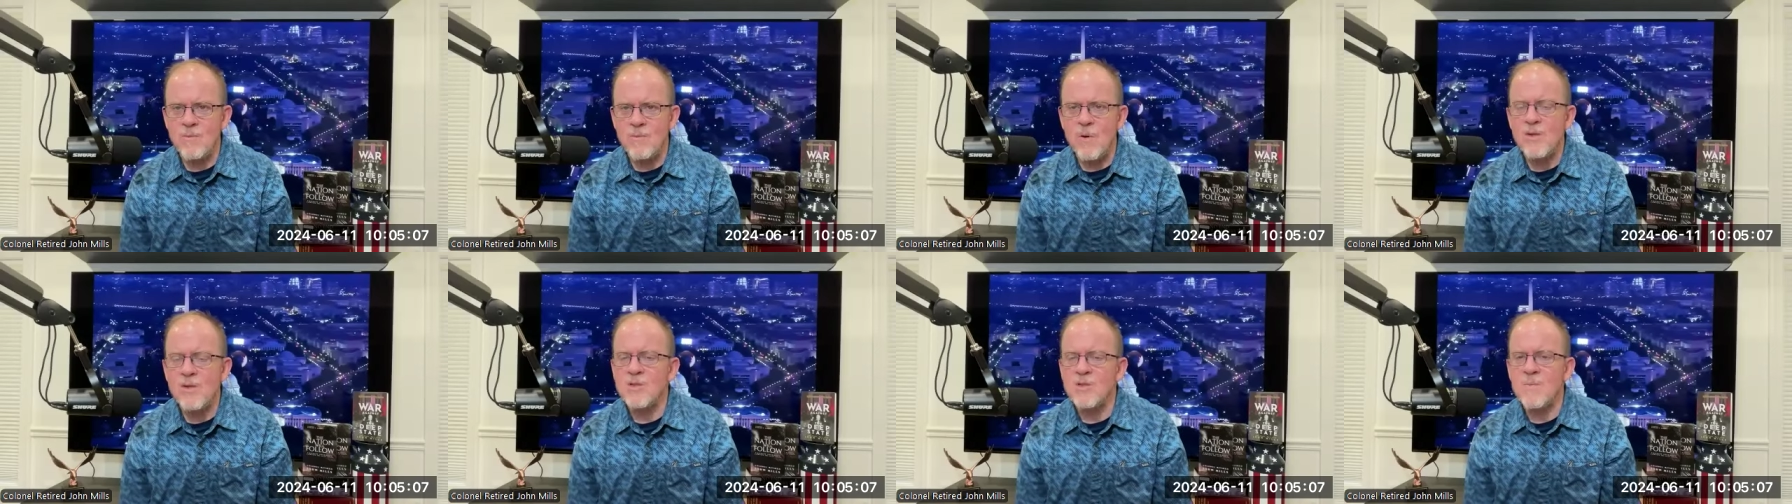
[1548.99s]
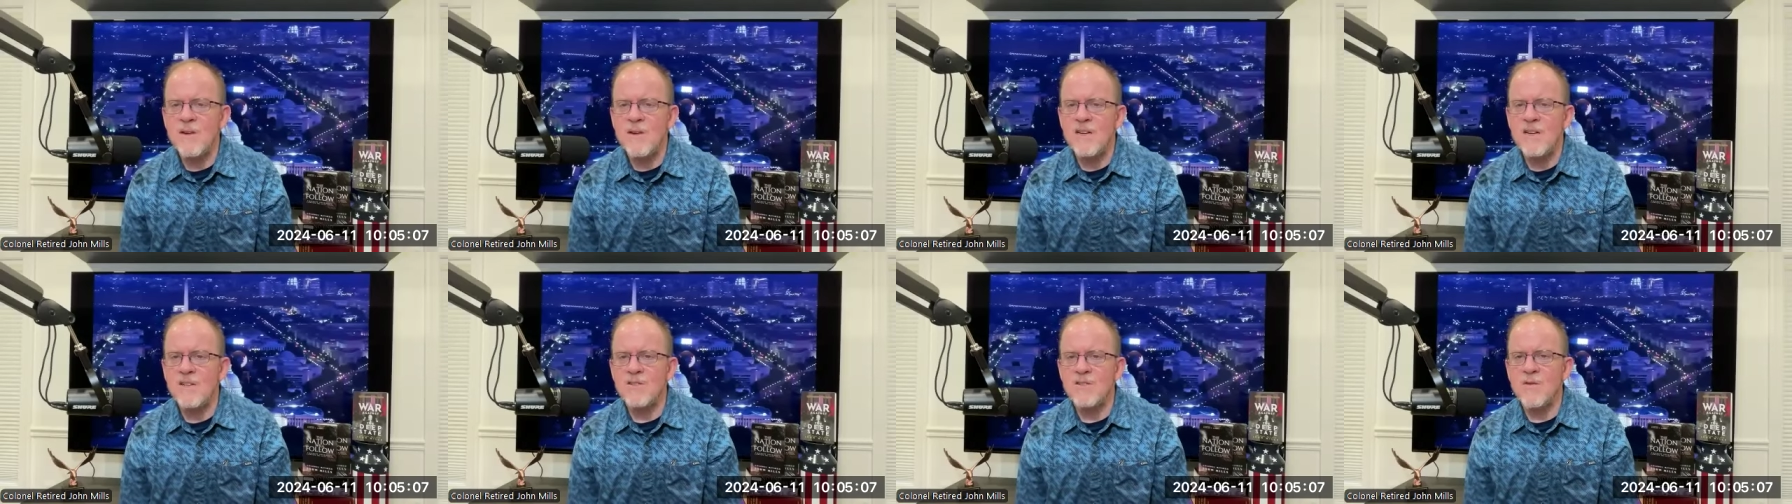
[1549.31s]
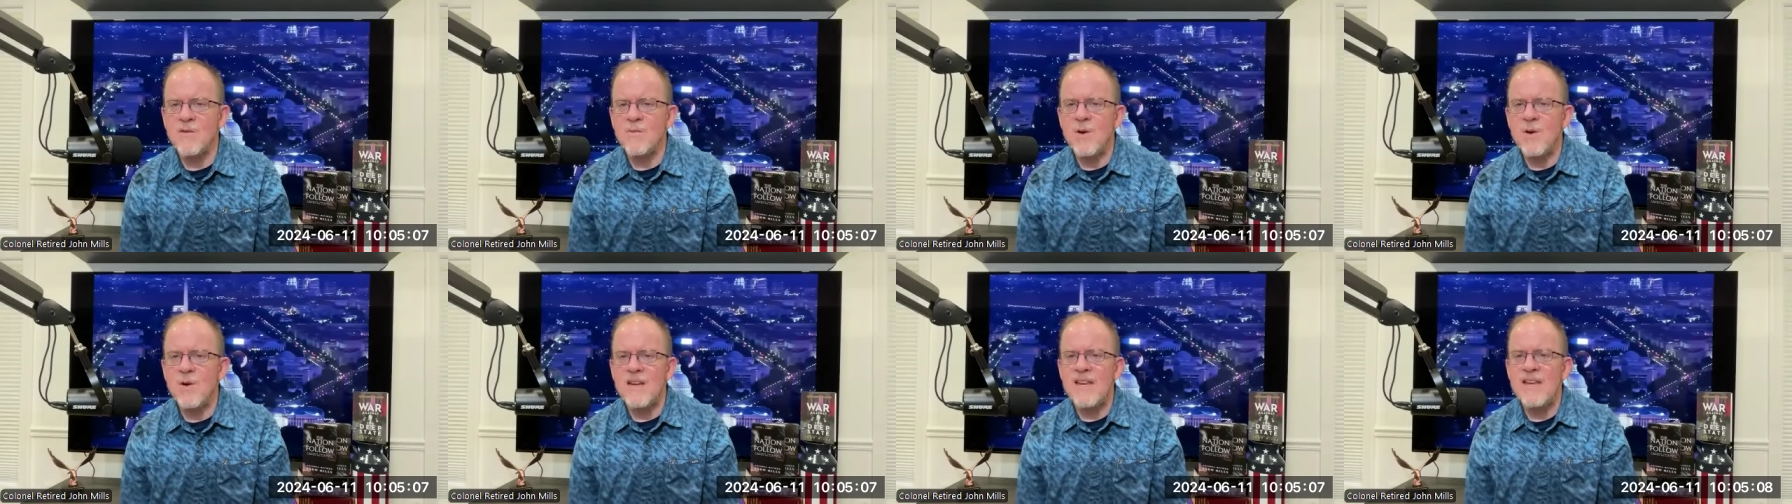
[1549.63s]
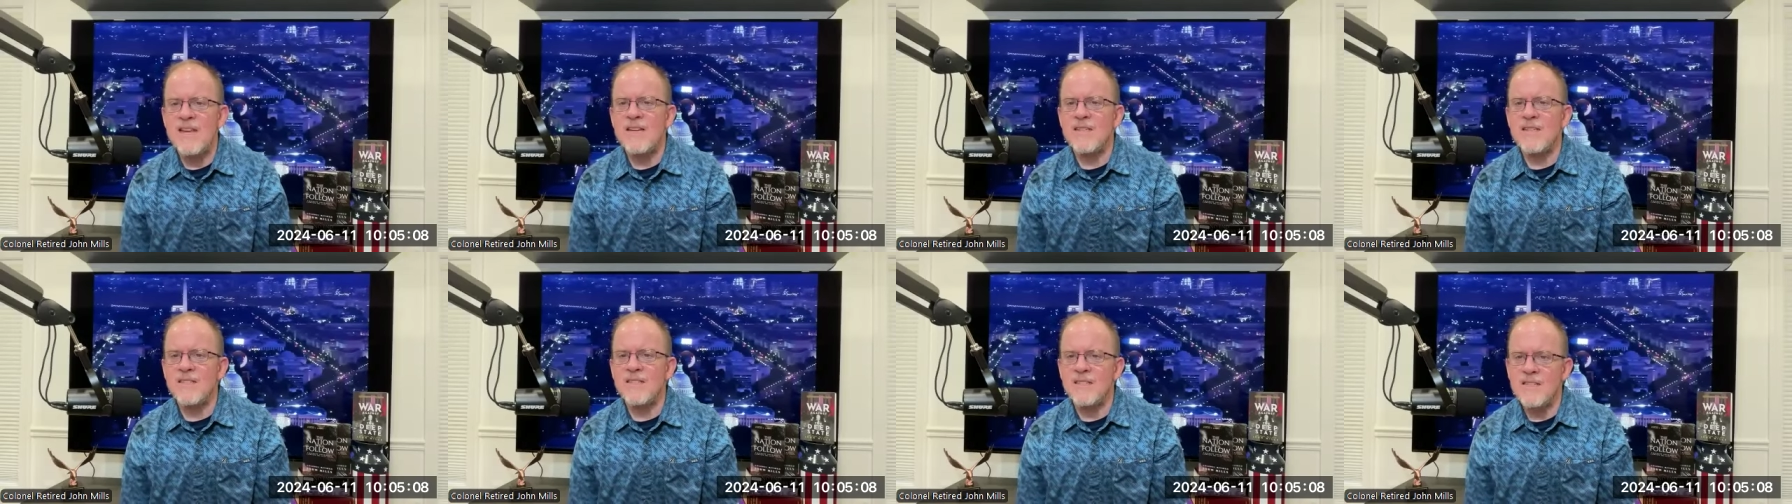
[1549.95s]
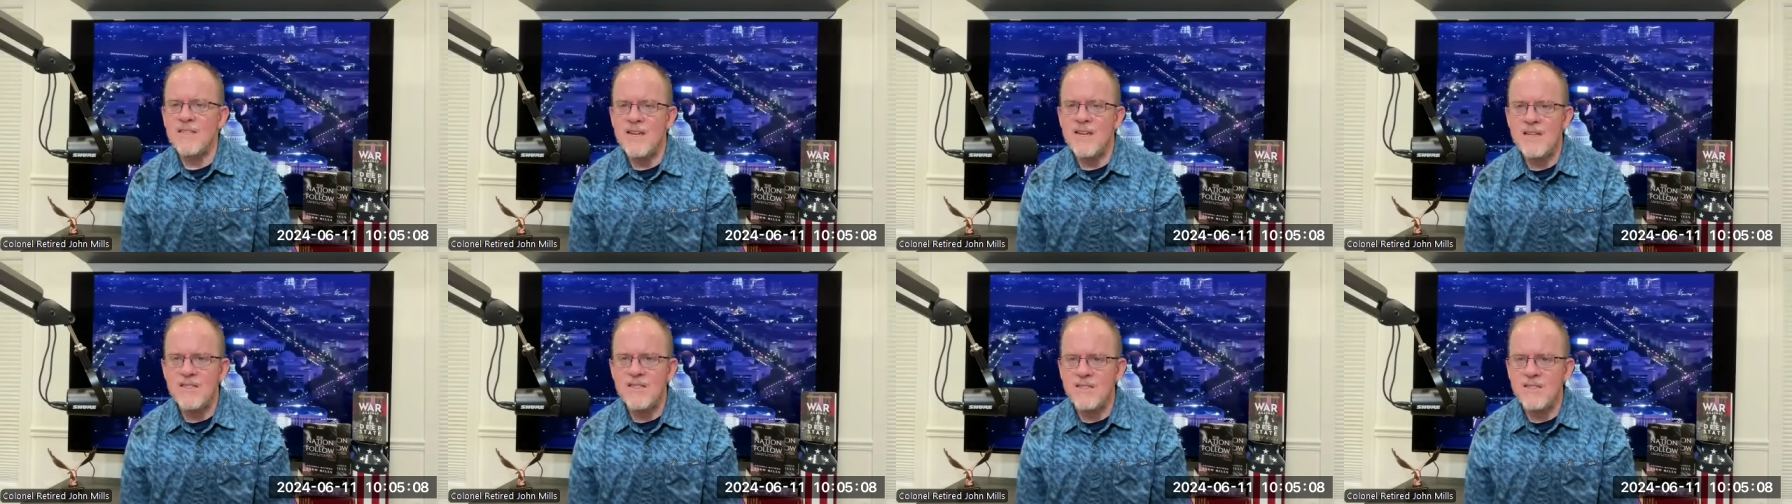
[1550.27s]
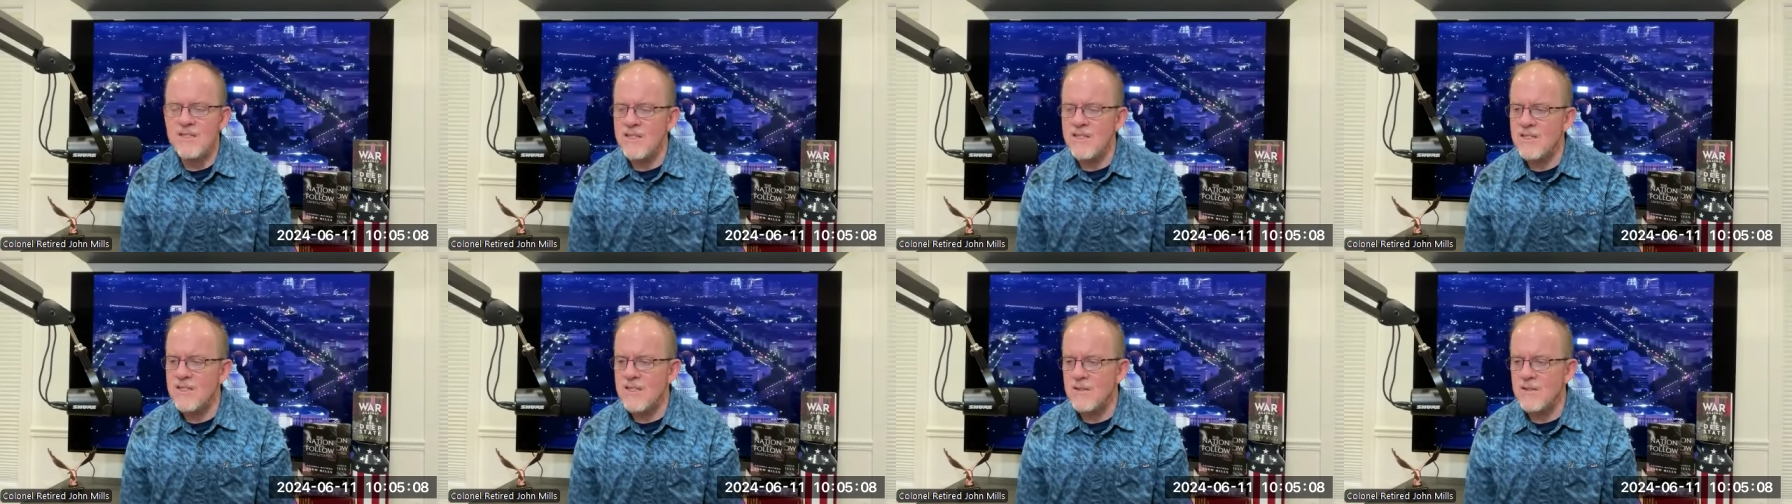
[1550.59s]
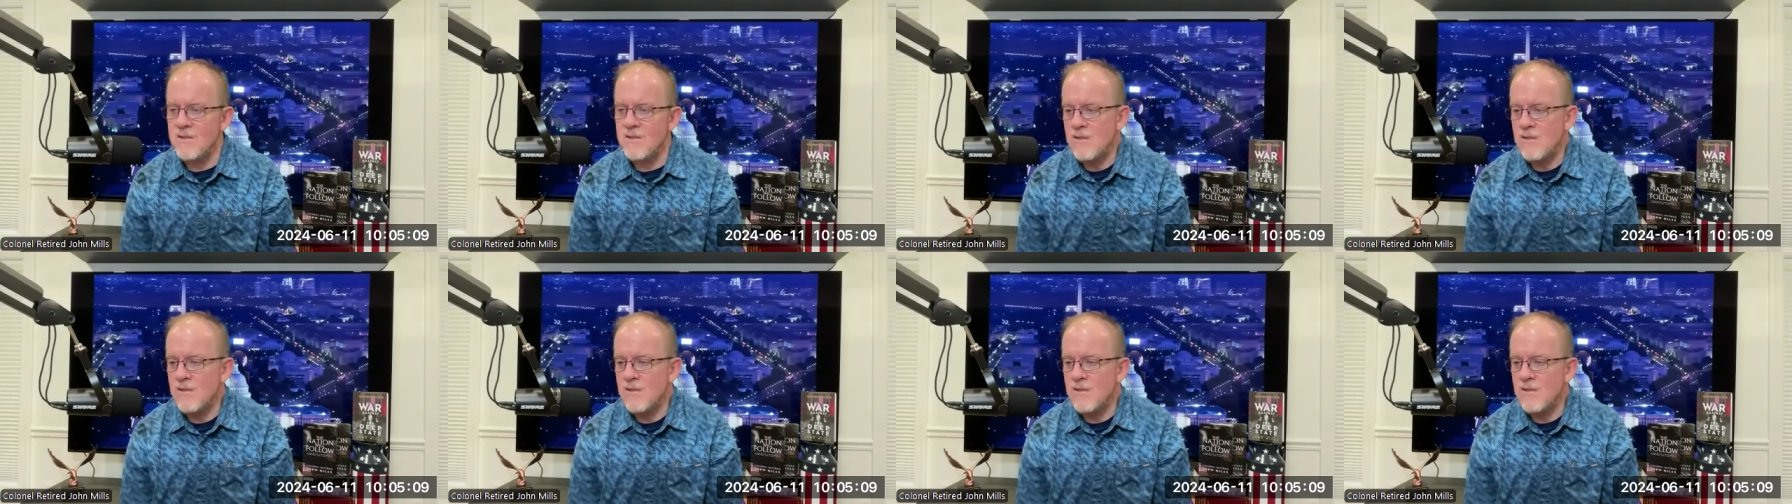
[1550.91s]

Well, it's because of what he intends to do.